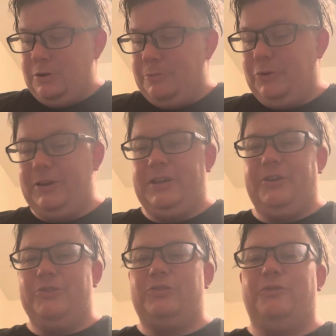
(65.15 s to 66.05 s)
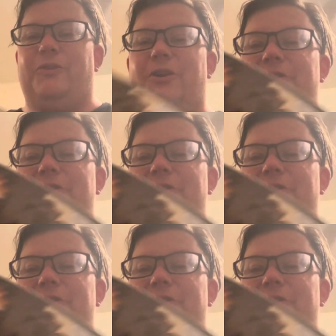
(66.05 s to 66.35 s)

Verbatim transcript: But like he goes so far